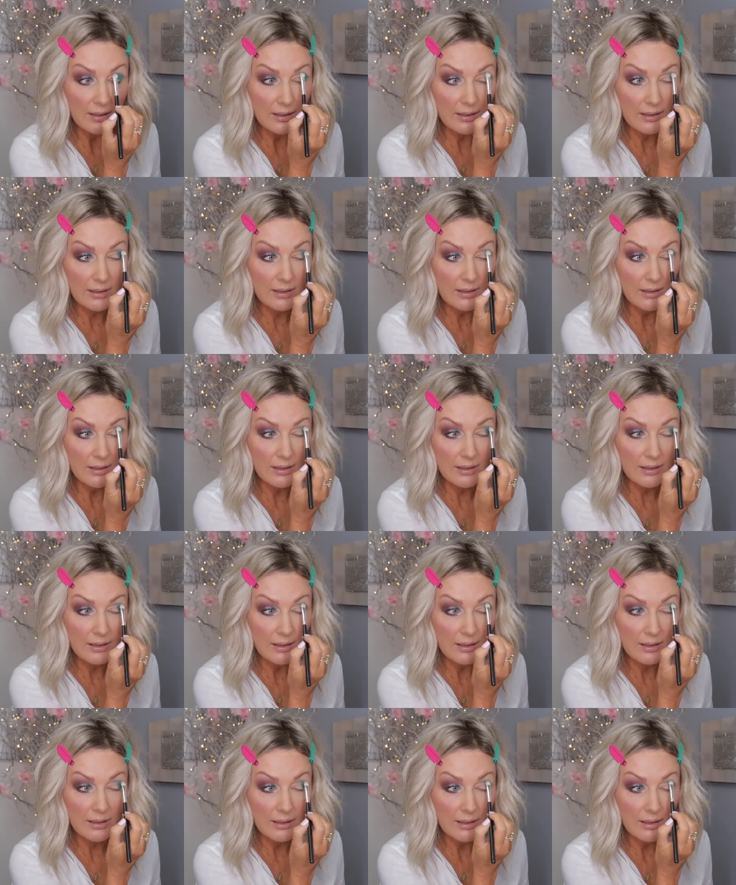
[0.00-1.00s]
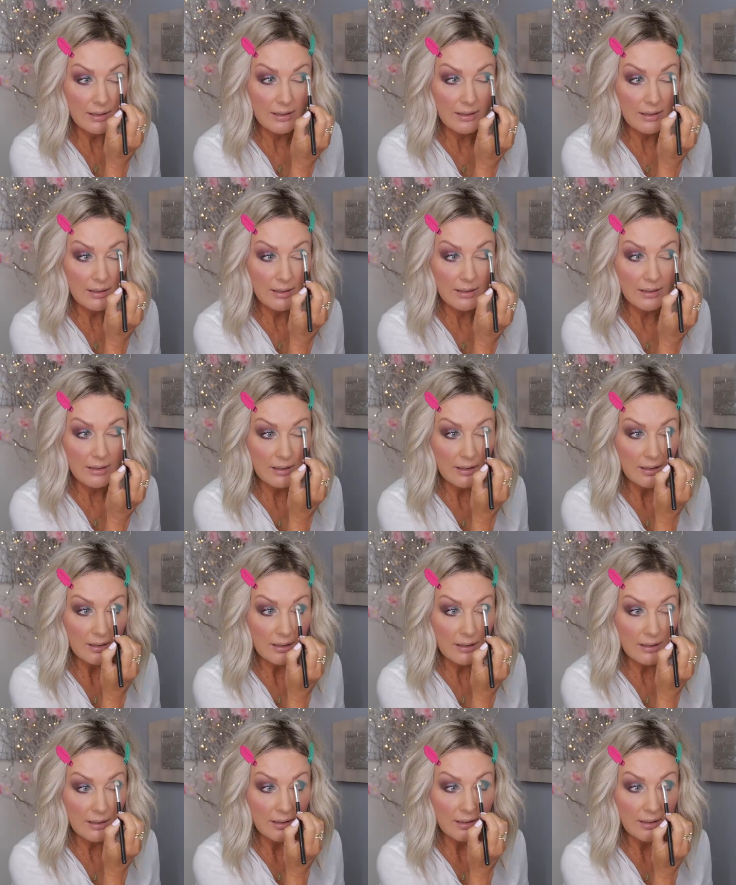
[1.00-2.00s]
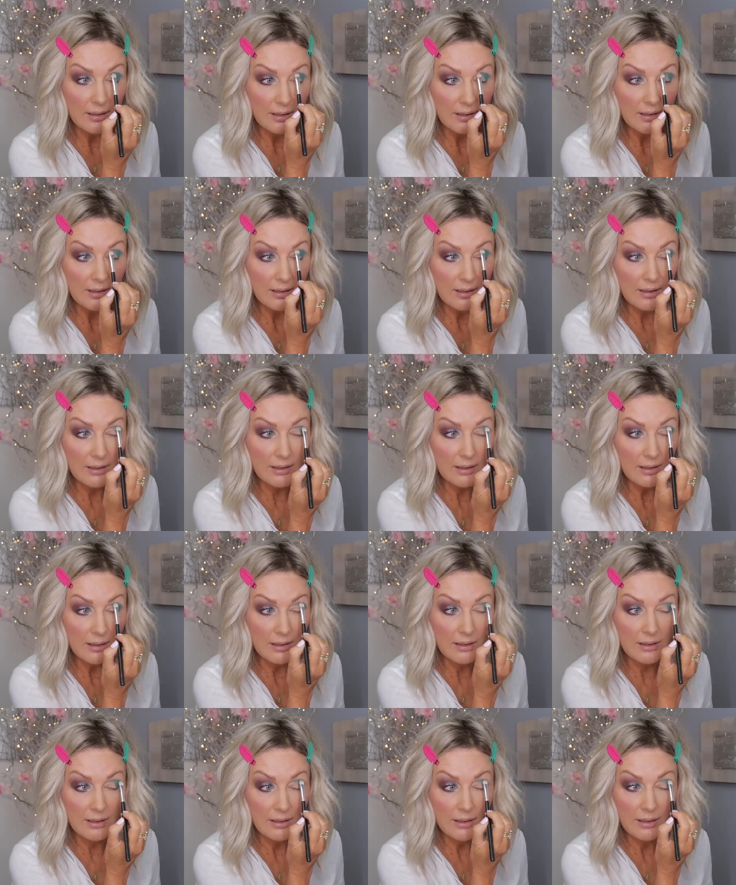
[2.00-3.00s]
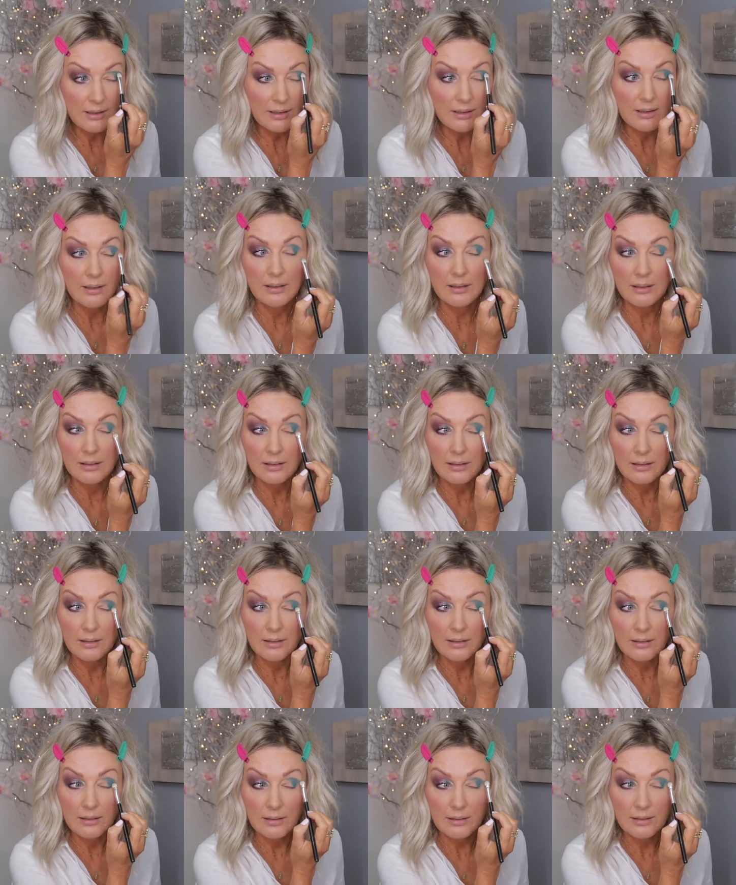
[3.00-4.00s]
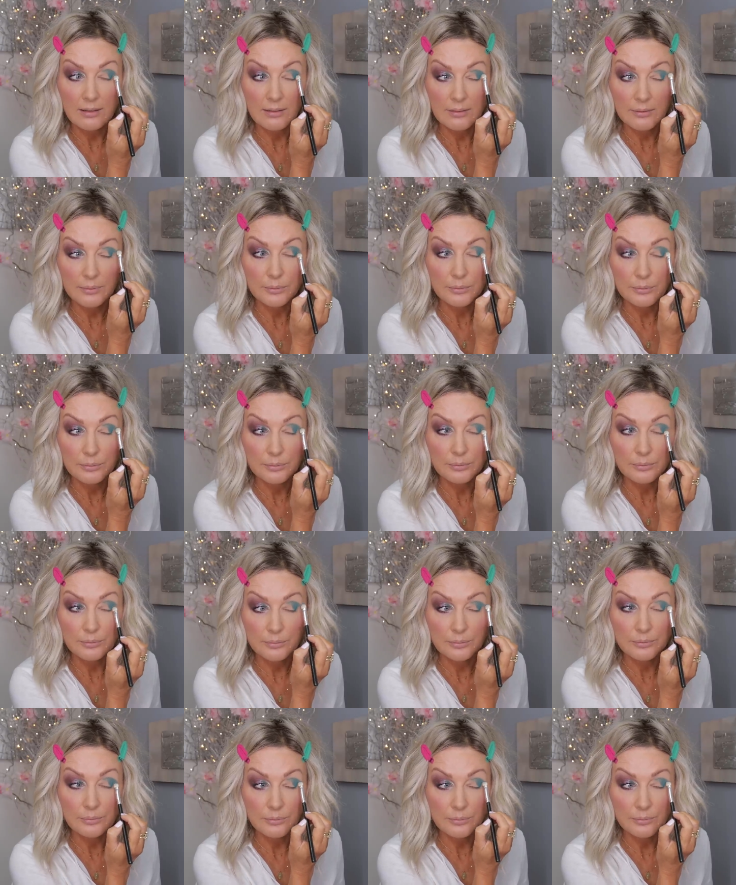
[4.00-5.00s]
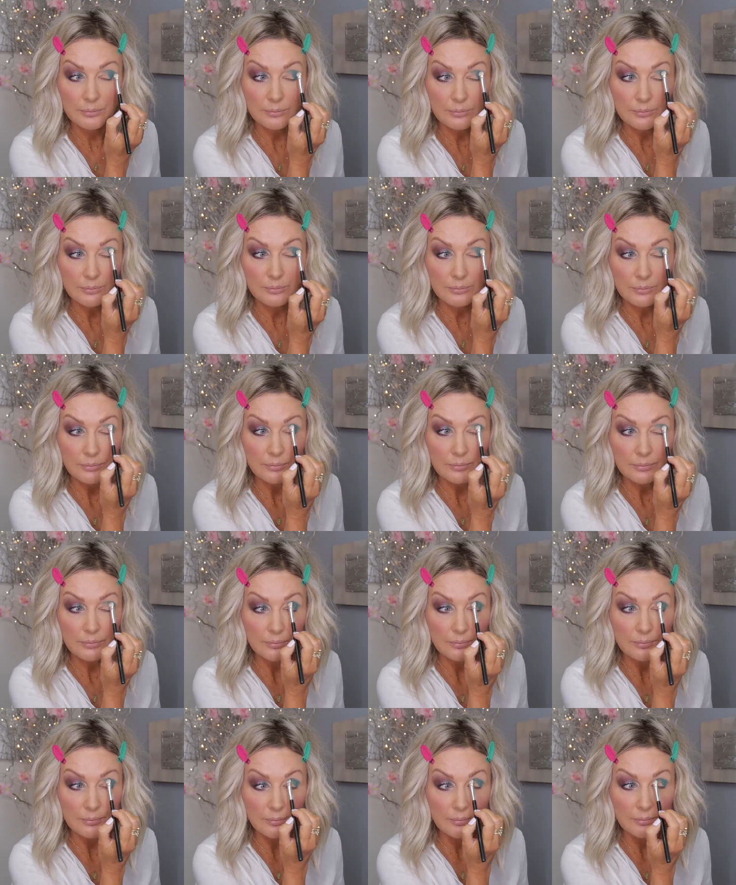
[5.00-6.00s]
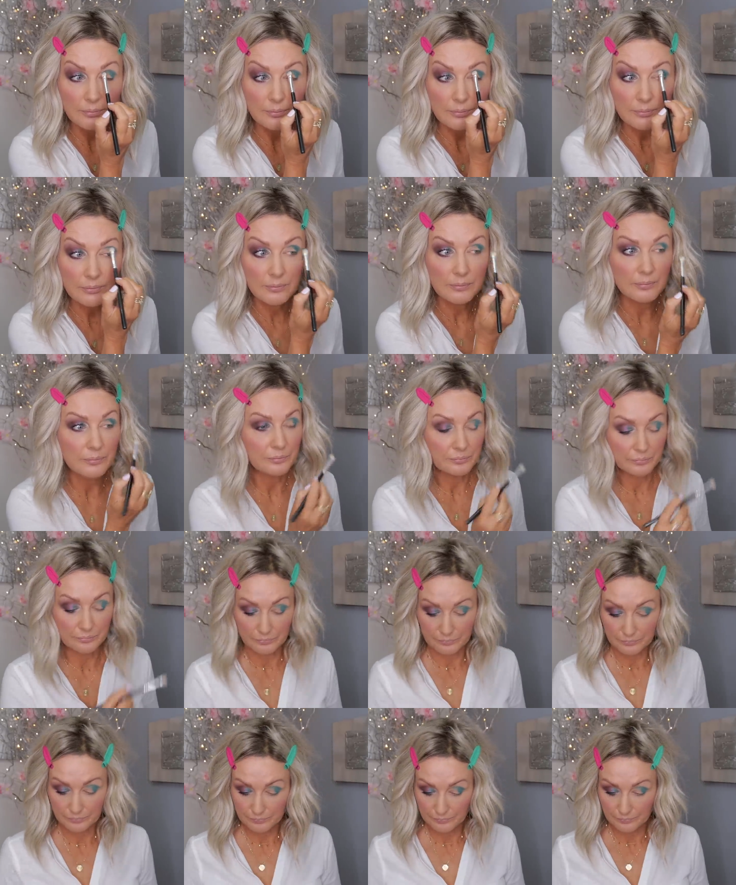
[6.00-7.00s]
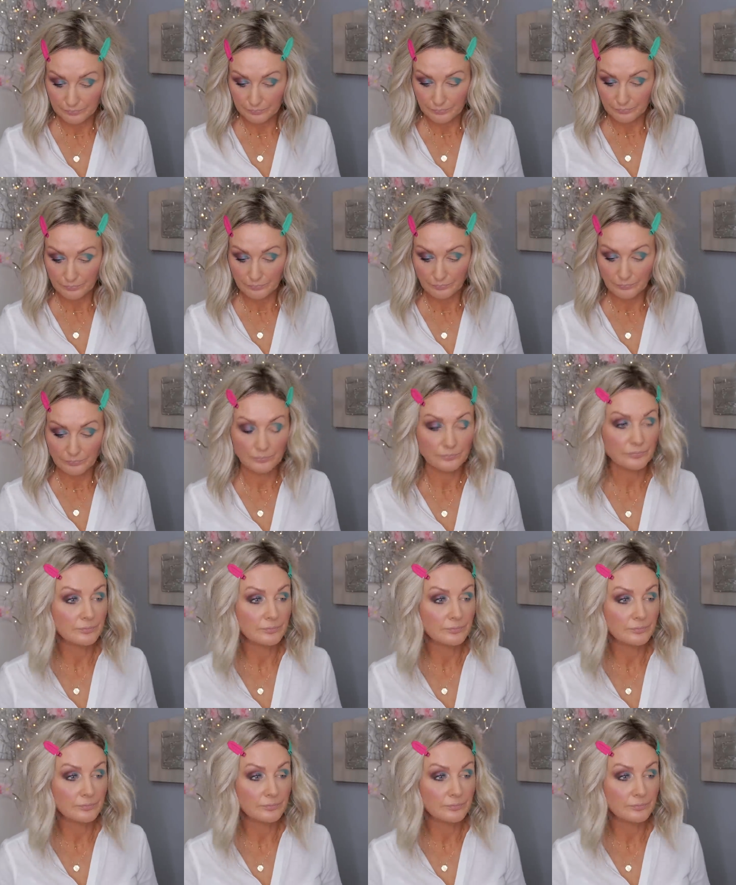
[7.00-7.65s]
Nothing is said.